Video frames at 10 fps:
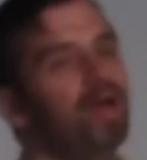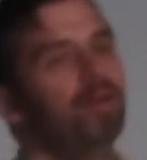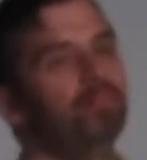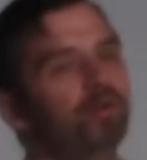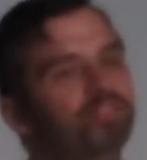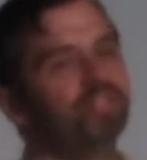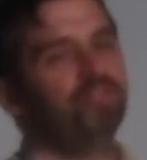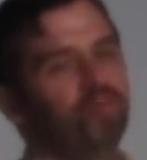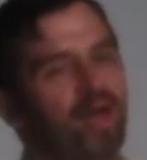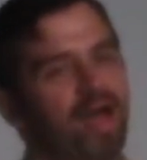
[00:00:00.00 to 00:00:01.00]
Most of
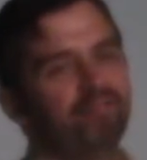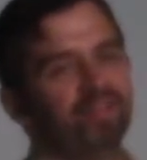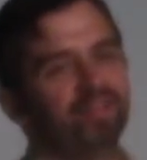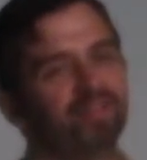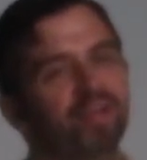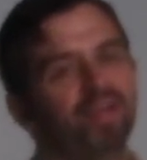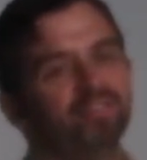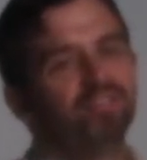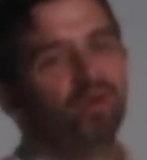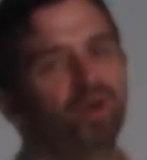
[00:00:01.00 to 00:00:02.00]
you haven't.
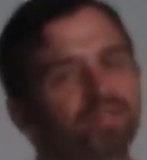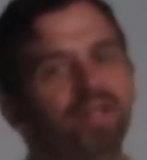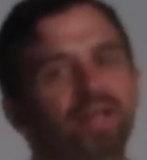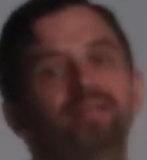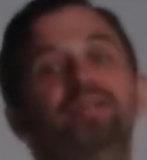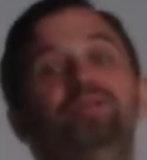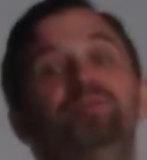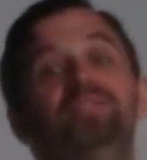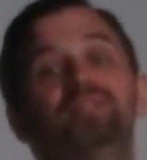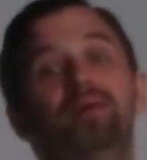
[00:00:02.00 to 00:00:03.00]
So can you
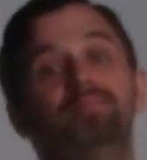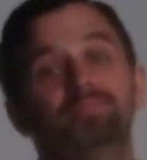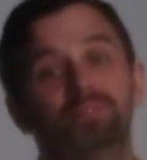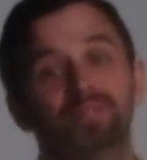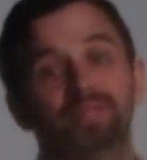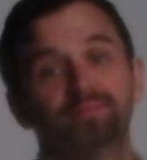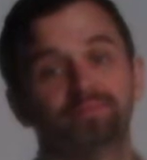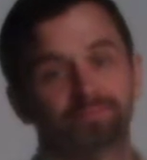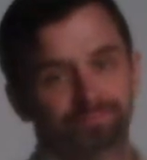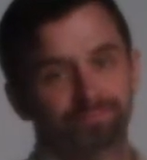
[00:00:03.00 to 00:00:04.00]
please stop doing that?
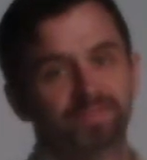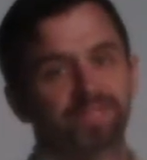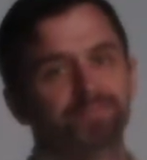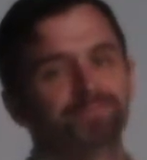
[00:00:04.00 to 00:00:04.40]
Thank you.